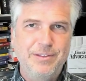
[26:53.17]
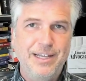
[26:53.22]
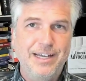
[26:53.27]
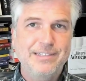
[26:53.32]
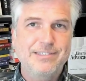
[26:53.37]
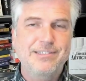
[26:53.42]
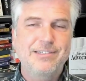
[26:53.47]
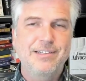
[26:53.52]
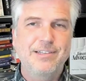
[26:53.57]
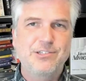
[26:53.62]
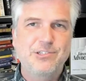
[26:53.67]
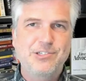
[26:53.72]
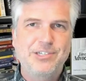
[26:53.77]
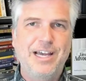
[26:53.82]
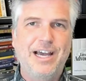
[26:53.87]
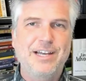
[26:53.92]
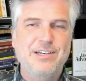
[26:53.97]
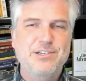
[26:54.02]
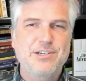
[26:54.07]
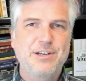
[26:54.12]
That's the
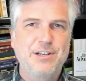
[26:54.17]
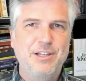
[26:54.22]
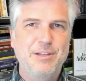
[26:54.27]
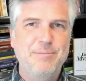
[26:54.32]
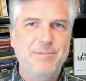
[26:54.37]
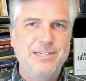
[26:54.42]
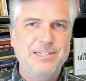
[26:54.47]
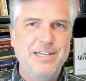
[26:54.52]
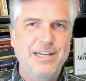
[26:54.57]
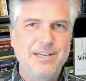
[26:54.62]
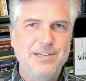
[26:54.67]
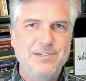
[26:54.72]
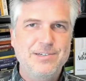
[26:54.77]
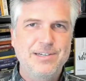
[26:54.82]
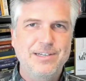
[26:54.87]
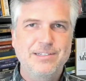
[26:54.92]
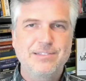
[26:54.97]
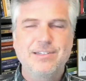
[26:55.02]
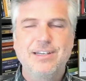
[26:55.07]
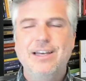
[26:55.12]
statute of
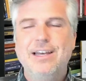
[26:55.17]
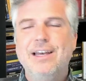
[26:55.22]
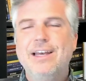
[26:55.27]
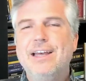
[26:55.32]
limitations.